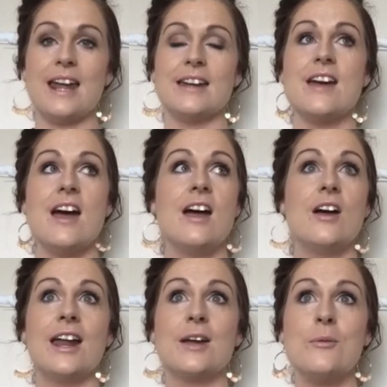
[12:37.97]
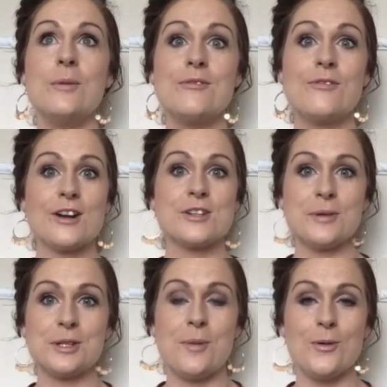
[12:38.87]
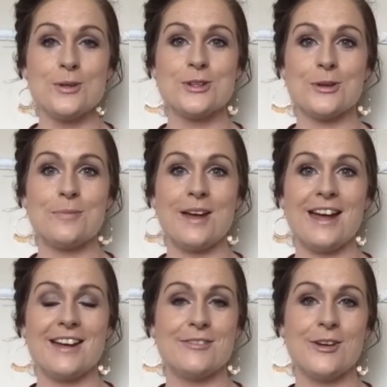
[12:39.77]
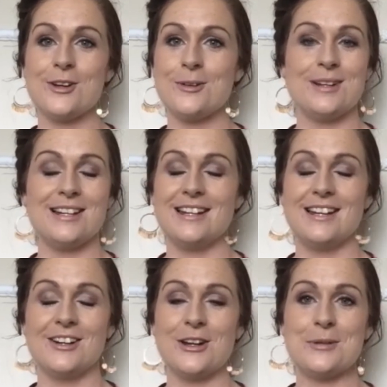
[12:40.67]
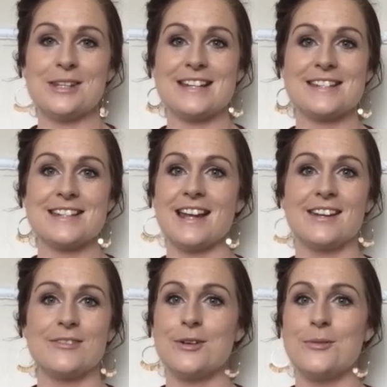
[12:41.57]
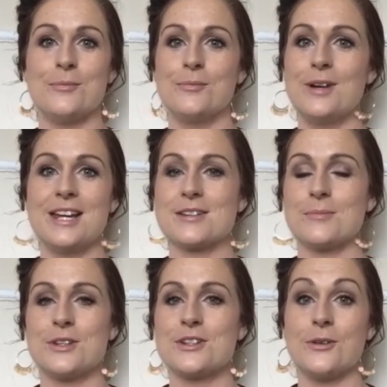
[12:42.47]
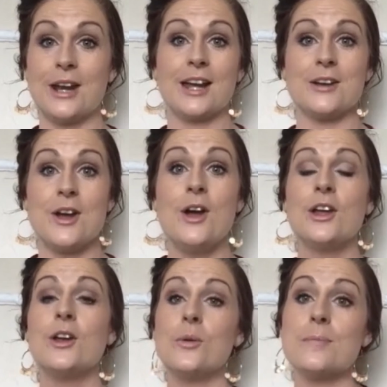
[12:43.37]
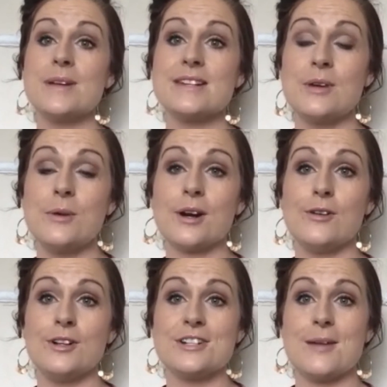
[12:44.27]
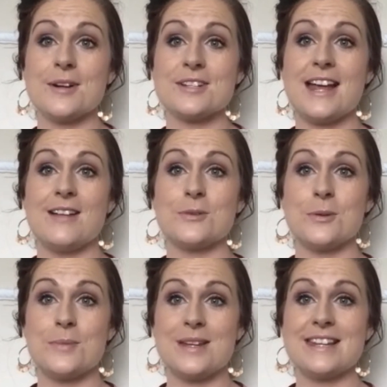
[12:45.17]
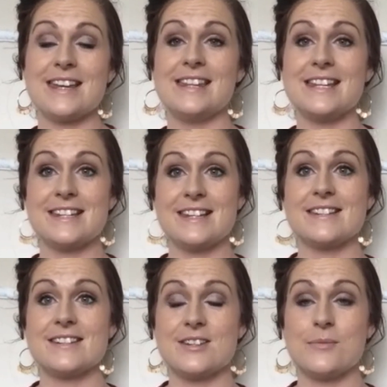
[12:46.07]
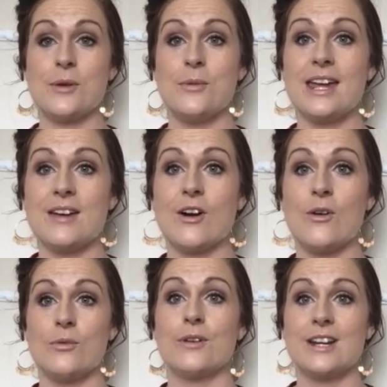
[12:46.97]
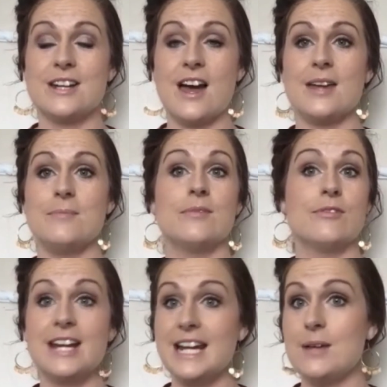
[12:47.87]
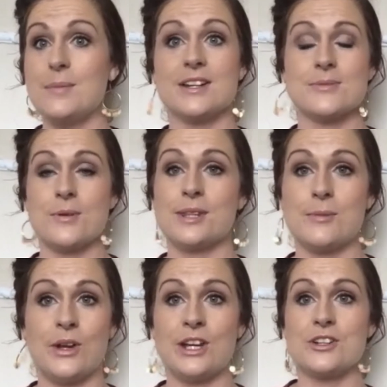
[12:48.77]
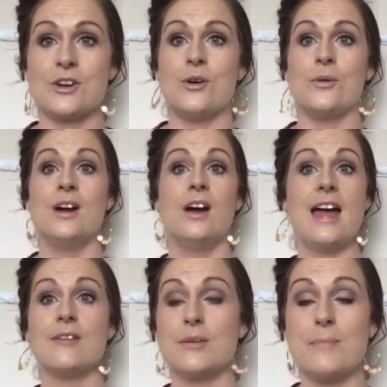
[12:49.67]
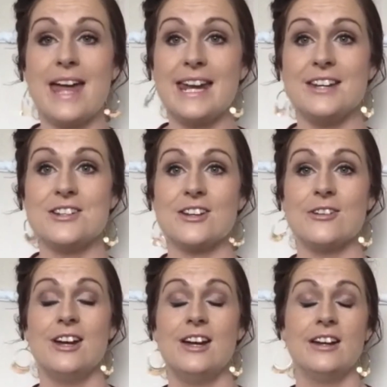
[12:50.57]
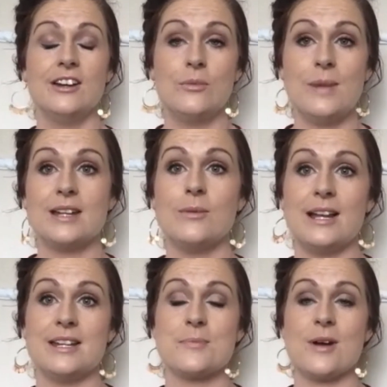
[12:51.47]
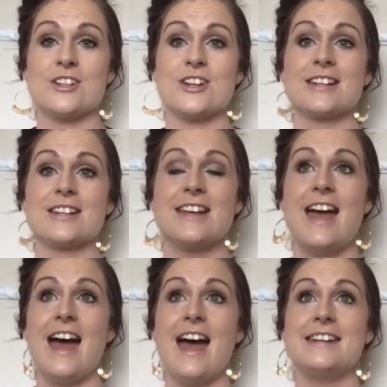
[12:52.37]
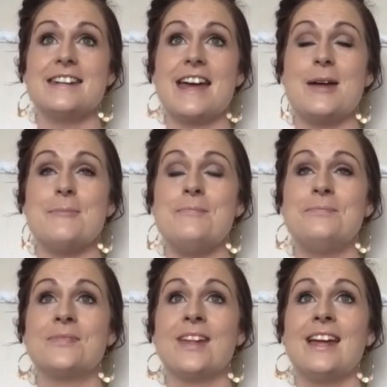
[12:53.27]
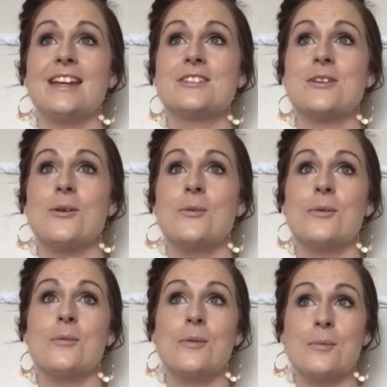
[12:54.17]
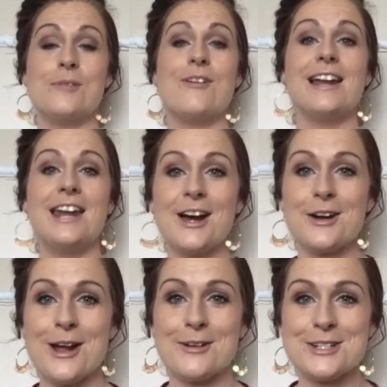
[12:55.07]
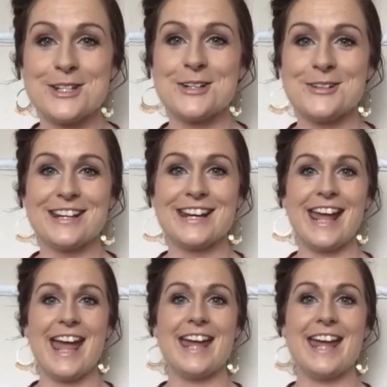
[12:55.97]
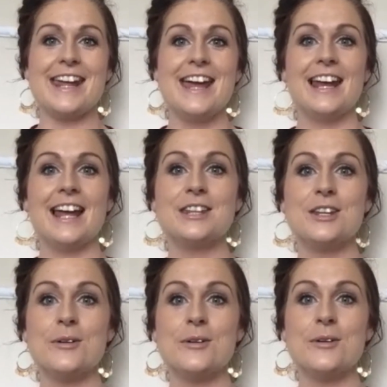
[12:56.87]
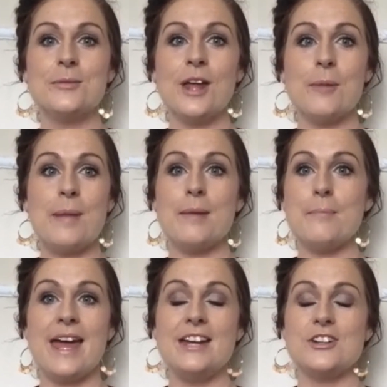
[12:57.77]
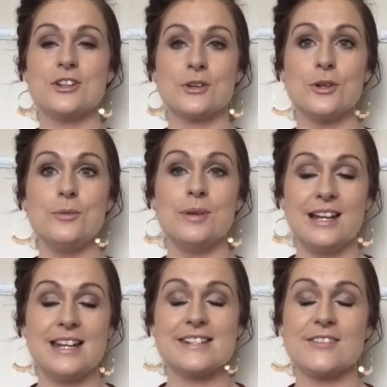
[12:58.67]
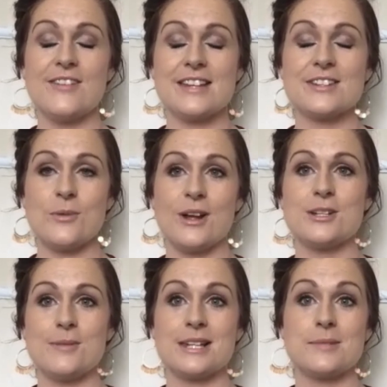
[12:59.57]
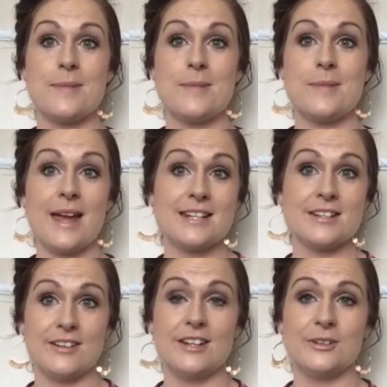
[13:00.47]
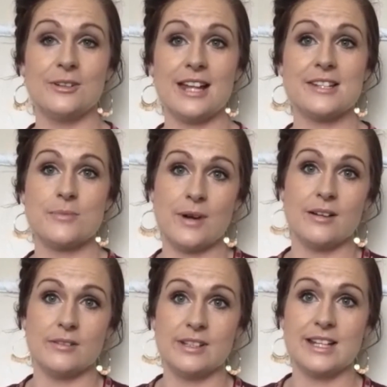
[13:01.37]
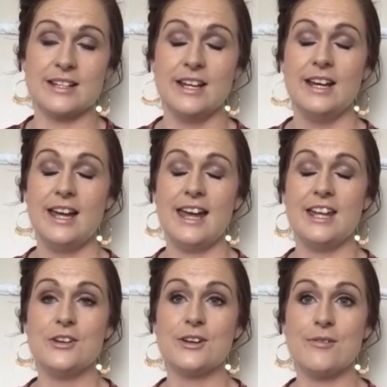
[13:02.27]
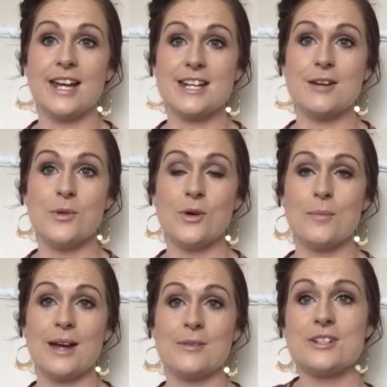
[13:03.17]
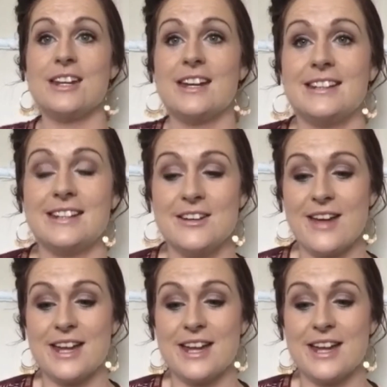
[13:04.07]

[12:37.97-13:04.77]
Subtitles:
And like when we first put the post up, Fiona will agree with this, like a few weeks or months ago, like, and you know, we work full time ourselves, we're busy. This is something we give our own free time freely, because we want the money to go, every penny, to, you know, mental wellness projects. And so when we finally got around to doing it again, like that page, the group Holistic Fest, what to expect, you know, that's where you can find out more about the event.